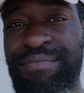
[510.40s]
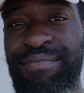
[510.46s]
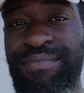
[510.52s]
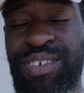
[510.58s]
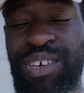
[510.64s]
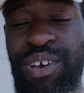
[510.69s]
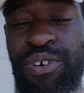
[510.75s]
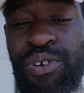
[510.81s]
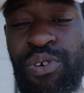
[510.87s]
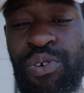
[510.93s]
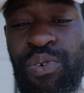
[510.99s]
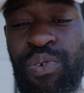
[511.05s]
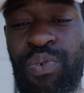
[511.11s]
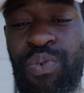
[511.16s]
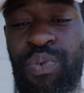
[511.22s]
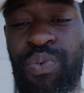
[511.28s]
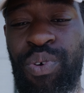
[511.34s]

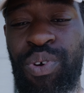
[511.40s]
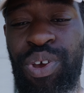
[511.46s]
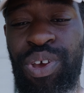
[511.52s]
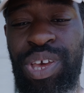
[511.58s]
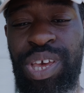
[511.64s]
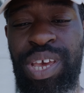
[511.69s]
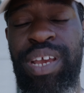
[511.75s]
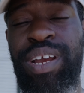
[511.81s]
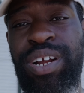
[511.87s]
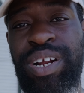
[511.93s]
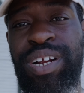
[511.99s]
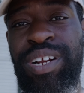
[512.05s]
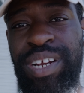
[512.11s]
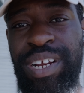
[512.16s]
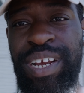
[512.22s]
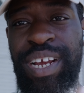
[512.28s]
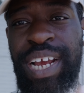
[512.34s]
So
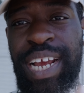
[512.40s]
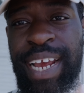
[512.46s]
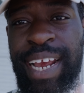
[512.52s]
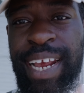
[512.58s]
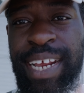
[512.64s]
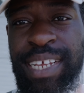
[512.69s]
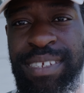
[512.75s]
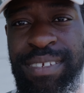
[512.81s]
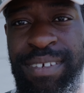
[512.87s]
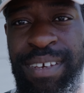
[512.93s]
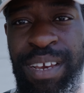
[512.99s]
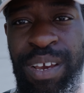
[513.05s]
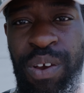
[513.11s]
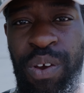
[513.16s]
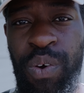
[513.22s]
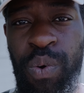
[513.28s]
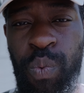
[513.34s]
here is
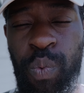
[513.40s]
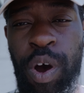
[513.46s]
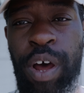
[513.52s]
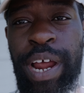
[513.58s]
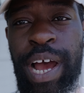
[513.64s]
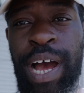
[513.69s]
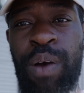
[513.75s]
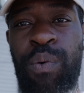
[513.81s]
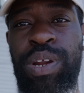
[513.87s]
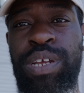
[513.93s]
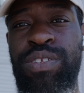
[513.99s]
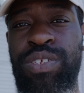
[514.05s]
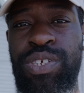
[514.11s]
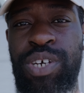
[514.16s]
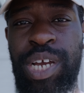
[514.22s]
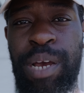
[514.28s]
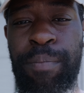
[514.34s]
what I wanted
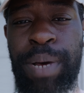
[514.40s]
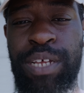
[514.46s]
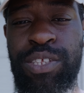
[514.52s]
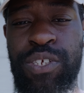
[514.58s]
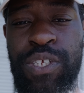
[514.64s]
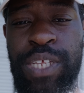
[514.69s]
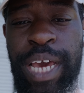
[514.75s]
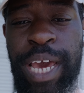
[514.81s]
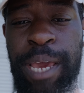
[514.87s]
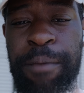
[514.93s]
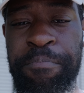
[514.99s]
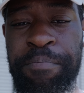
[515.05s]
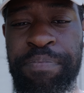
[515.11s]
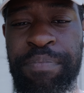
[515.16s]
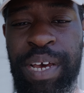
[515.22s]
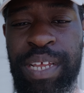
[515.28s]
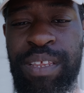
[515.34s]
to talk about today.
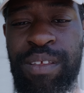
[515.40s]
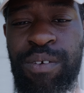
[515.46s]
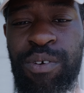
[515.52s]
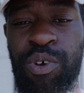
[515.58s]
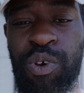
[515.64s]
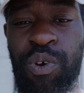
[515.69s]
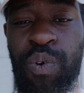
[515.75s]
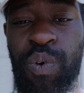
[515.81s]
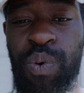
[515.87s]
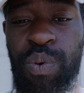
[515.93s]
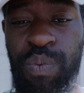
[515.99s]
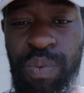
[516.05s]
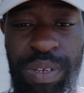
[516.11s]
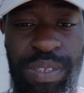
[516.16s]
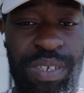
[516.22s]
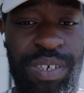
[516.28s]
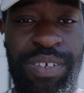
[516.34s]
But
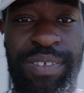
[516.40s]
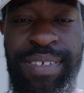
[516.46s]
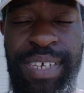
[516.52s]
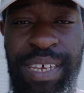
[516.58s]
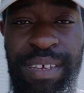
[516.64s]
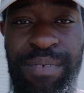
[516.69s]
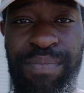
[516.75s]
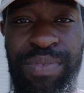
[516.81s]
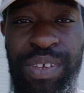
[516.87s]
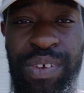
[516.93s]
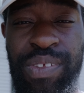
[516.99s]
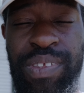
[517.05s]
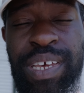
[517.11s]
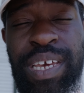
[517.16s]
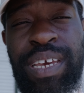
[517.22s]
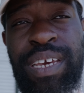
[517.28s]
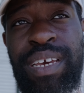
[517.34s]
what do you think? Do you
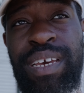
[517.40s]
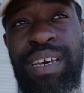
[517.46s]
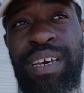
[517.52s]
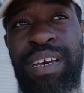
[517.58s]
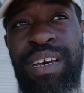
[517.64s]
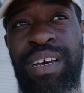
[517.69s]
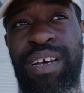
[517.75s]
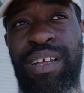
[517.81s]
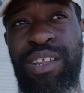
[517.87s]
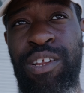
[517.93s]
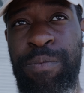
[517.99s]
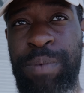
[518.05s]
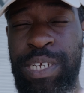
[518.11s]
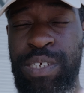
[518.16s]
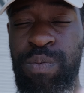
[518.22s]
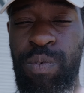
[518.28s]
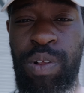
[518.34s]
think
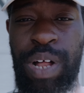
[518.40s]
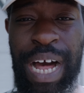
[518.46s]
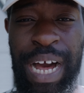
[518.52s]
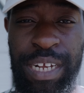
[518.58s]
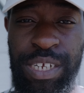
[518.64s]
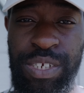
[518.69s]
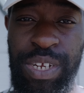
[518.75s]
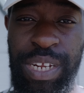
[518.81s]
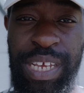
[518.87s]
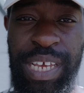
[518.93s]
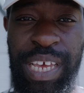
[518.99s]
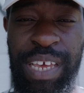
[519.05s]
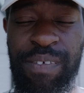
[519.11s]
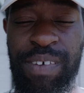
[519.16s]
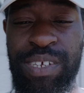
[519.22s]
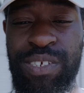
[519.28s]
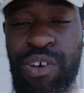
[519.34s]
Lumix will actually
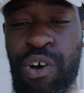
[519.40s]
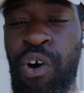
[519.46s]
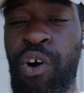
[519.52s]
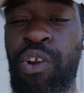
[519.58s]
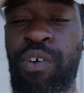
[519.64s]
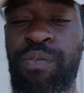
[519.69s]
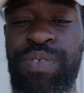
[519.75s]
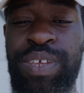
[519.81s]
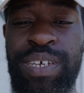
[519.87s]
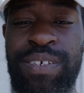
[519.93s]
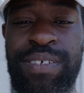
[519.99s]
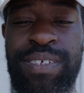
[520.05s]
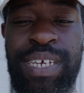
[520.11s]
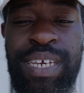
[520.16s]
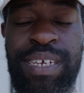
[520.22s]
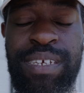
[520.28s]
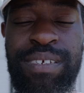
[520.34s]
give us all of
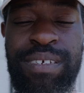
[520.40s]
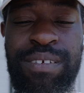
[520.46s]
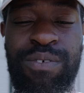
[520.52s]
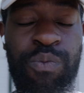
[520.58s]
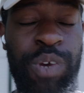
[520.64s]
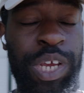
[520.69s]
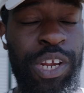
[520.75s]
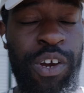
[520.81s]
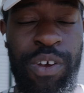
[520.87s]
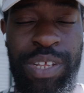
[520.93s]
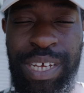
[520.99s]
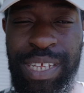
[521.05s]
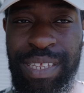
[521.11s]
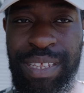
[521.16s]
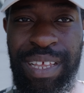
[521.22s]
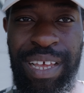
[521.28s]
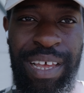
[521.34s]
these things? We know
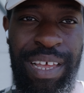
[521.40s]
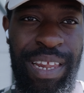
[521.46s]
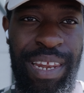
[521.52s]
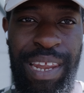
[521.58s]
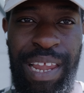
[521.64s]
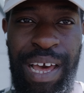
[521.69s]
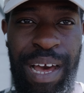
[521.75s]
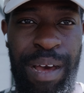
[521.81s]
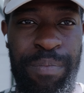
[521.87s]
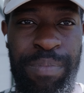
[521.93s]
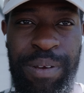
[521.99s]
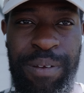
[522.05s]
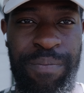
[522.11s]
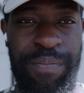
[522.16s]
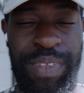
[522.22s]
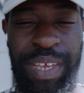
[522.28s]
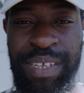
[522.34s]
that the lab
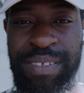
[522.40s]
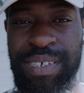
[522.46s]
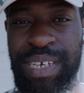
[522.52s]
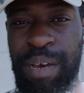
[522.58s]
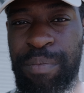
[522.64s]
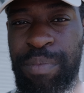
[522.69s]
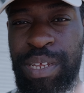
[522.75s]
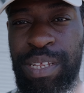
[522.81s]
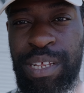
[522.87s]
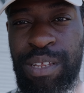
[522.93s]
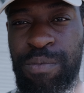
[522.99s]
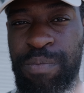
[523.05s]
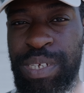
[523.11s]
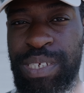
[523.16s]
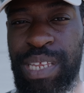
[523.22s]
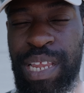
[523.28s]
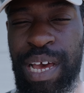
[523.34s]
is coming, the
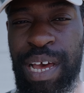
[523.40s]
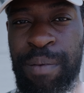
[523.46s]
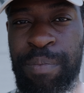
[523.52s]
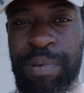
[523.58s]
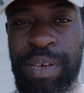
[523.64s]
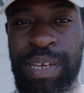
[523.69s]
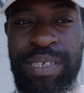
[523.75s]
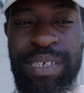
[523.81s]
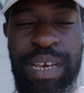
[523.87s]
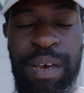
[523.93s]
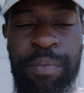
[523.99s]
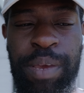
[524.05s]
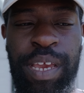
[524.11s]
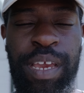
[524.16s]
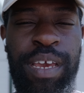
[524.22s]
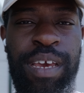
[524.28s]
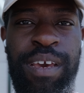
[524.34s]
Lumix Lab is
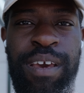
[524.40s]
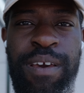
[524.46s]
coming,